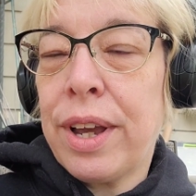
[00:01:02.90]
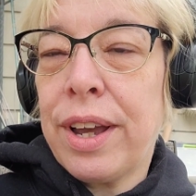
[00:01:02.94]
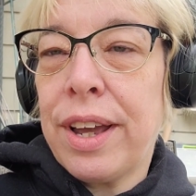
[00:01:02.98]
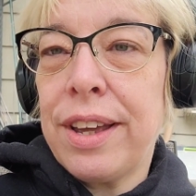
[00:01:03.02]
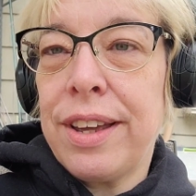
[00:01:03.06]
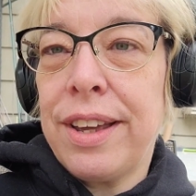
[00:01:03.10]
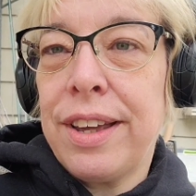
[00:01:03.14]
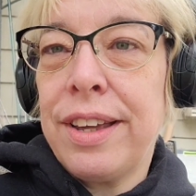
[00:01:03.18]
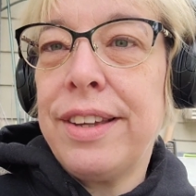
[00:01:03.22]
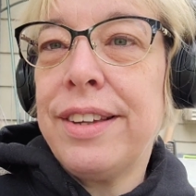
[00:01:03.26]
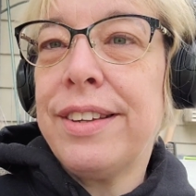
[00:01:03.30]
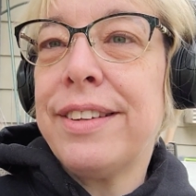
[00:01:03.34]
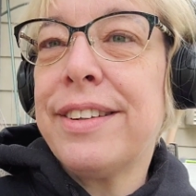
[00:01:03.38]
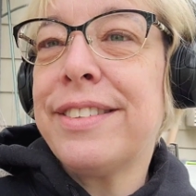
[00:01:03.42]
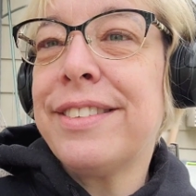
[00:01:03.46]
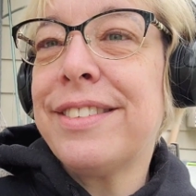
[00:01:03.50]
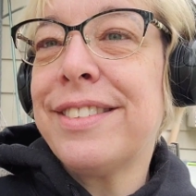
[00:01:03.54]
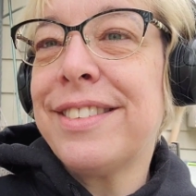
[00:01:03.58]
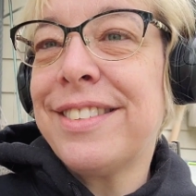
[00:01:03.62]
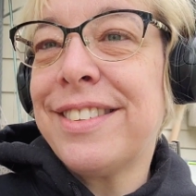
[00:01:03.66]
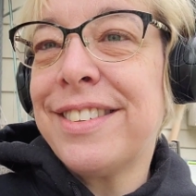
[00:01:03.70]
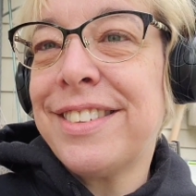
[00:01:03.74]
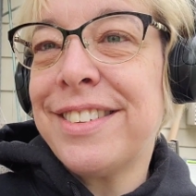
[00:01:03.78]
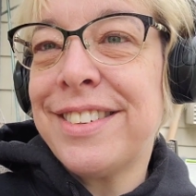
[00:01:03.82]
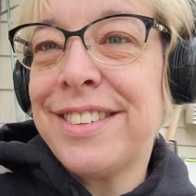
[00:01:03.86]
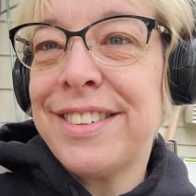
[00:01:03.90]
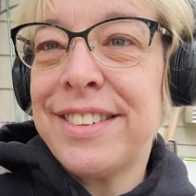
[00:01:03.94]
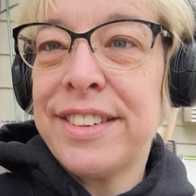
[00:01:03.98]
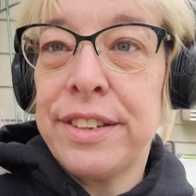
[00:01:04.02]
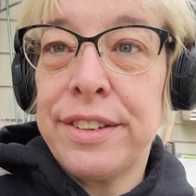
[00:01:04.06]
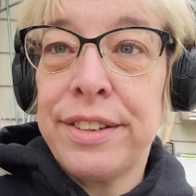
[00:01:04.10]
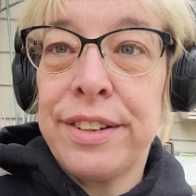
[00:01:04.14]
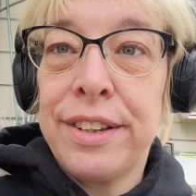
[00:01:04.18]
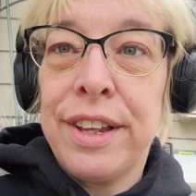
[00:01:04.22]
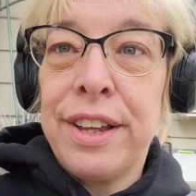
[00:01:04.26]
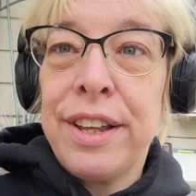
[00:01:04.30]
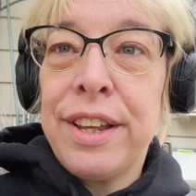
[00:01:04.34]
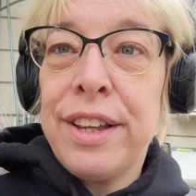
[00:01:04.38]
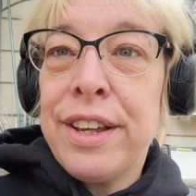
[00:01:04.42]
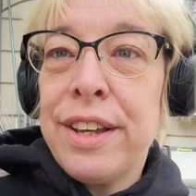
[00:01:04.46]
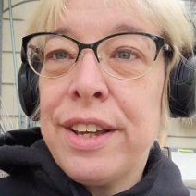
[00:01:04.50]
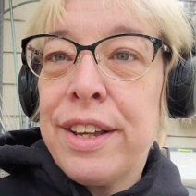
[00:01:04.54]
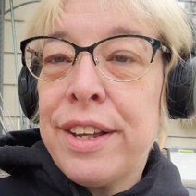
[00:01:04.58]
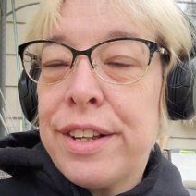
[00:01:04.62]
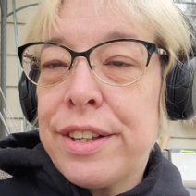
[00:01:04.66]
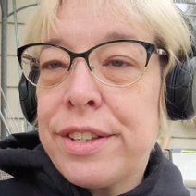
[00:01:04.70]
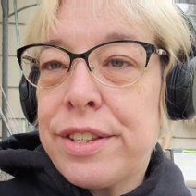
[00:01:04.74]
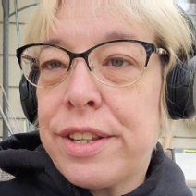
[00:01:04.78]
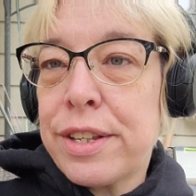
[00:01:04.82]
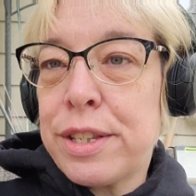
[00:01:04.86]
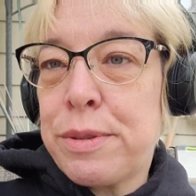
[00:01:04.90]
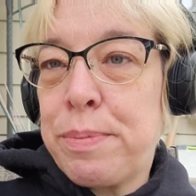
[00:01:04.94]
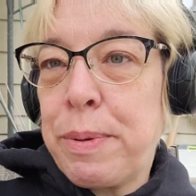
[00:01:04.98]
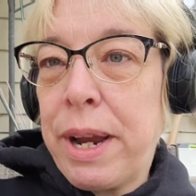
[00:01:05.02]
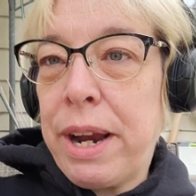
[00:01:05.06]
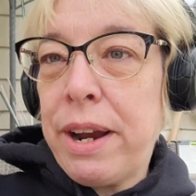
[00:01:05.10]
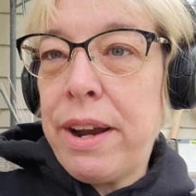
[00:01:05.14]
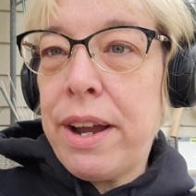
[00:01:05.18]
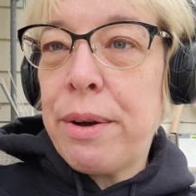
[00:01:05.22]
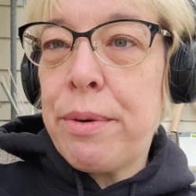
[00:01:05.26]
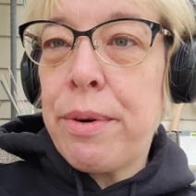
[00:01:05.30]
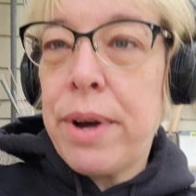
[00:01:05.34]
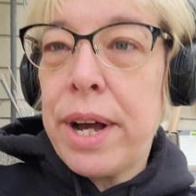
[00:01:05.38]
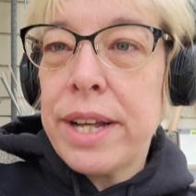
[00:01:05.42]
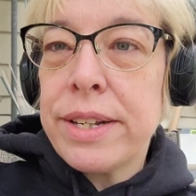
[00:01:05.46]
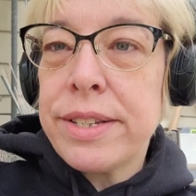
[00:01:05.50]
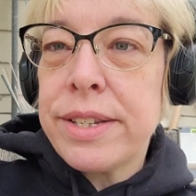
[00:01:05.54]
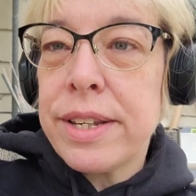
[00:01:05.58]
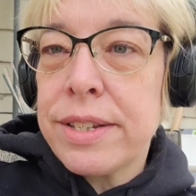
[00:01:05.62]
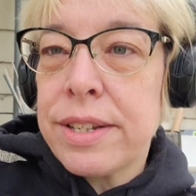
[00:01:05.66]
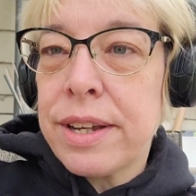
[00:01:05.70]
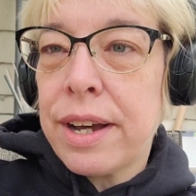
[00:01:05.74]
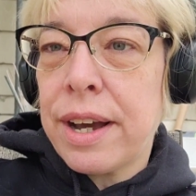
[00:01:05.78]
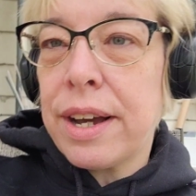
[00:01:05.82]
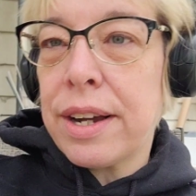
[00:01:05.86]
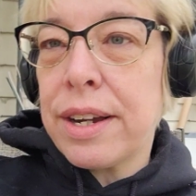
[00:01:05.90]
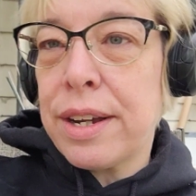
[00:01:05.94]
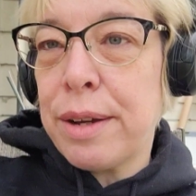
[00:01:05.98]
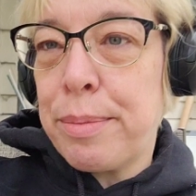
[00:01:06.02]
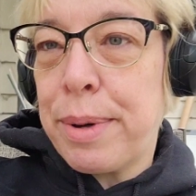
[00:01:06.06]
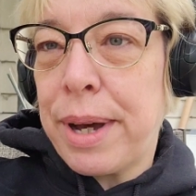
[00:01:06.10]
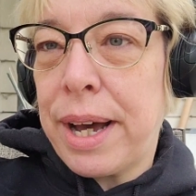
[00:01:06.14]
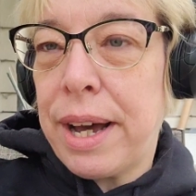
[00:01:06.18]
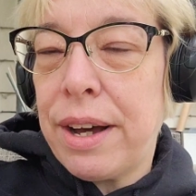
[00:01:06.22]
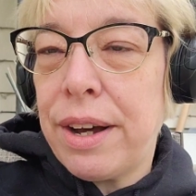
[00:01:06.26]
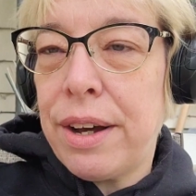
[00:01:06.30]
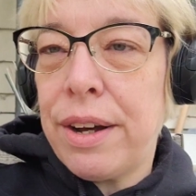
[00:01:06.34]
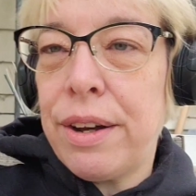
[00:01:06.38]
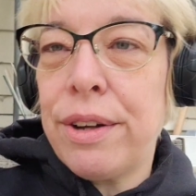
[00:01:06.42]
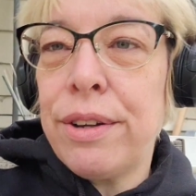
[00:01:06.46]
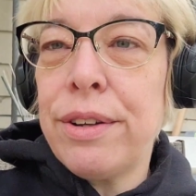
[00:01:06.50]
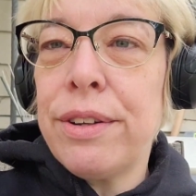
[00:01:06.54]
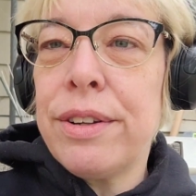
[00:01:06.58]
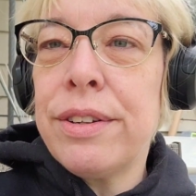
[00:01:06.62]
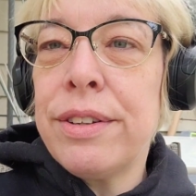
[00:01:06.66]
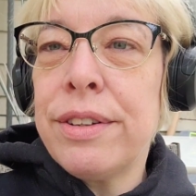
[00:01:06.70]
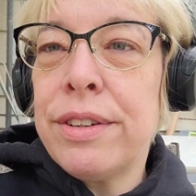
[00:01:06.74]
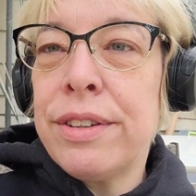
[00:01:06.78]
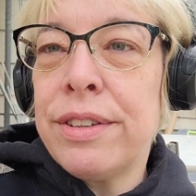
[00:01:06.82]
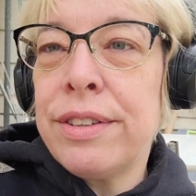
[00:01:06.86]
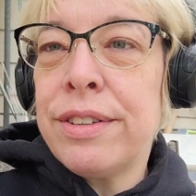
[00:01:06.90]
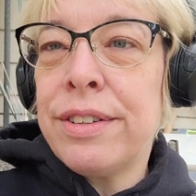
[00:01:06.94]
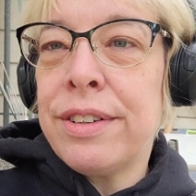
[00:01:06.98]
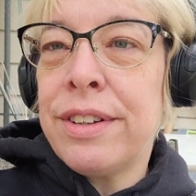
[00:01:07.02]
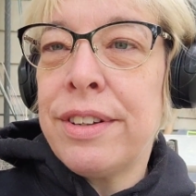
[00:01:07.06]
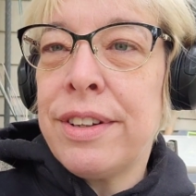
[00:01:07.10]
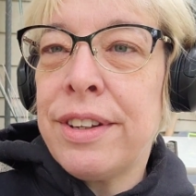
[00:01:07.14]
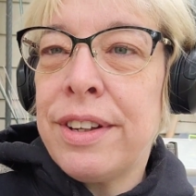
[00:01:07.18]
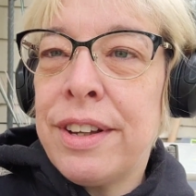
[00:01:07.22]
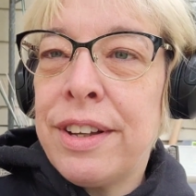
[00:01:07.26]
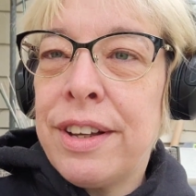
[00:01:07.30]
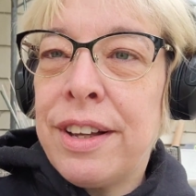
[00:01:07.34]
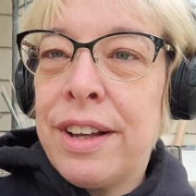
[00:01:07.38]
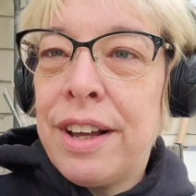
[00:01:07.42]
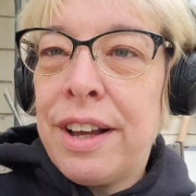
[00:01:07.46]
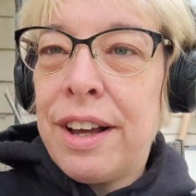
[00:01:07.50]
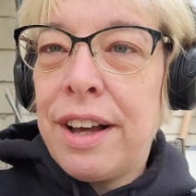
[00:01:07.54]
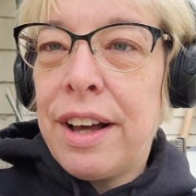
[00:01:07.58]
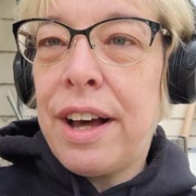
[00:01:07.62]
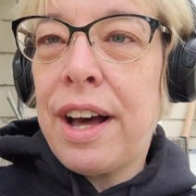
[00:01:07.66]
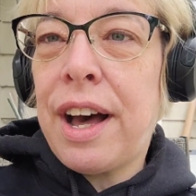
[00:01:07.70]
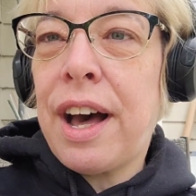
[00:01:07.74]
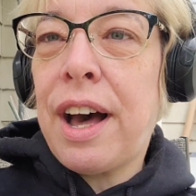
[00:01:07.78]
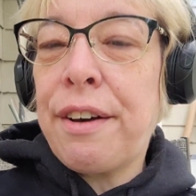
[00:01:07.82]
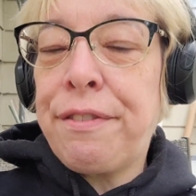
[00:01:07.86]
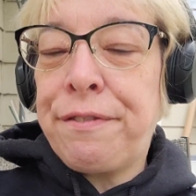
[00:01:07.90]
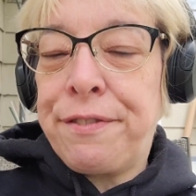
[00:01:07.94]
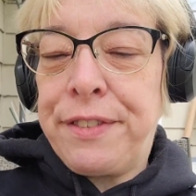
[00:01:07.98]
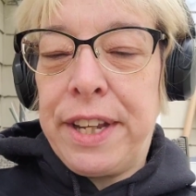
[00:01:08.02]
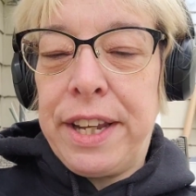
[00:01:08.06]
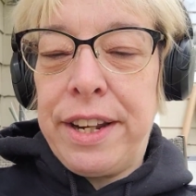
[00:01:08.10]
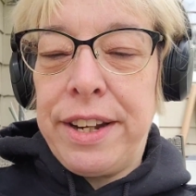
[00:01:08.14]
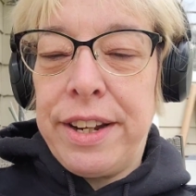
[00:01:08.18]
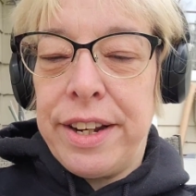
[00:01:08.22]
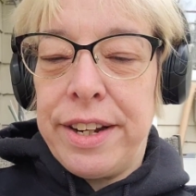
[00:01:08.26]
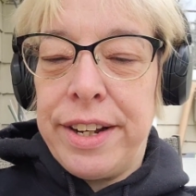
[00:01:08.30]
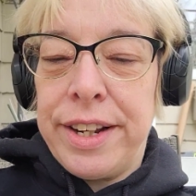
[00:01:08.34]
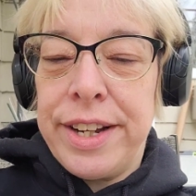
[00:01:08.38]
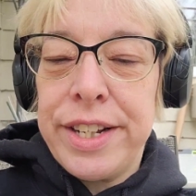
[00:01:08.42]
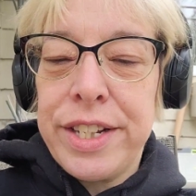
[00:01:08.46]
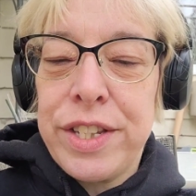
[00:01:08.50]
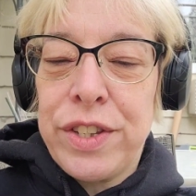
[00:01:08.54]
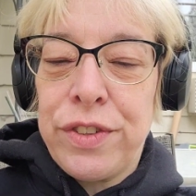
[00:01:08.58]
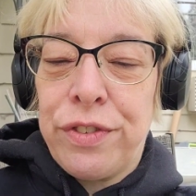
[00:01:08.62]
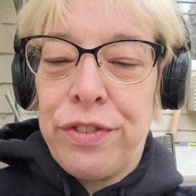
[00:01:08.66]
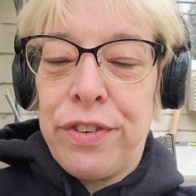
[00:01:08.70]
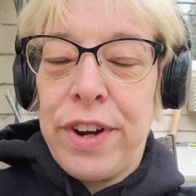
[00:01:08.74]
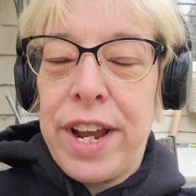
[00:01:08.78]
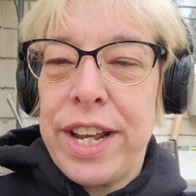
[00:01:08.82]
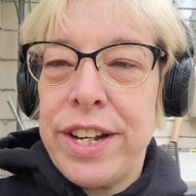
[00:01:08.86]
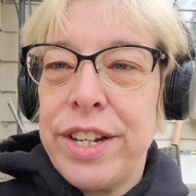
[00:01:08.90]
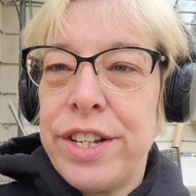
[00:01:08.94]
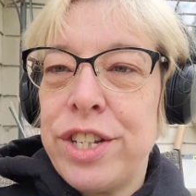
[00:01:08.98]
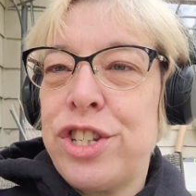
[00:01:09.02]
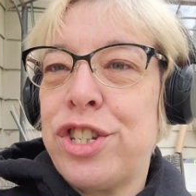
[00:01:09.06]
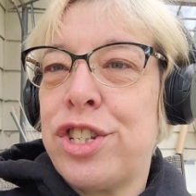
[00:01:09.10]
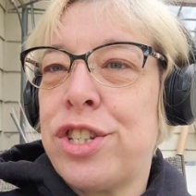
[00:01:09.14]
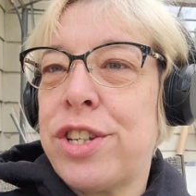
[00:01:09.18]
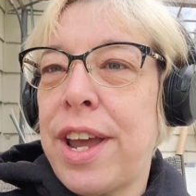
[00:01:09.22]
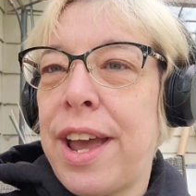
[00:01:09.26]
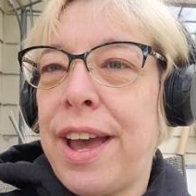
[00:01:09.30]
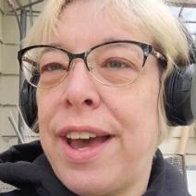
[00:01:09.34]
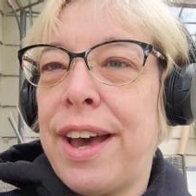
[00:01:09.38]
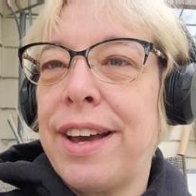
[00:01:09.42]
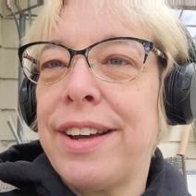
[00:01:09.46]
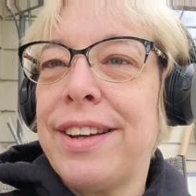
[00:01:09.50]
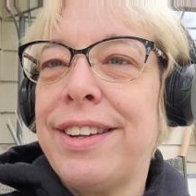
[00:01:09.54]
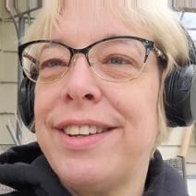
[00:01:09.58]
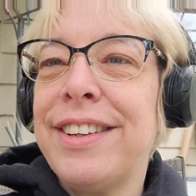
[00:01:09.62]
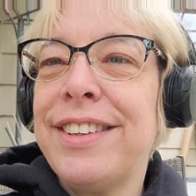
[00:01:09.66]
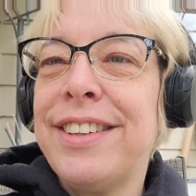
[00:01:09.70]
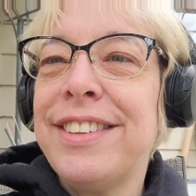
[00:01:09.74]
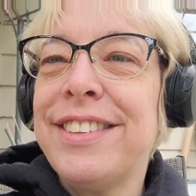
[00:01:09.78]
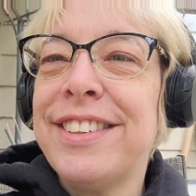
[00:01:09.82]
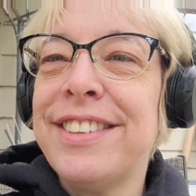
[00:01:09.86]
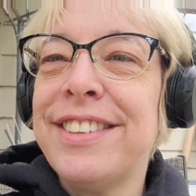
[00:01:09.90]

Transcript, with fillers: Okay. So Spirit wants to talk about Hofton and his friend Shaq.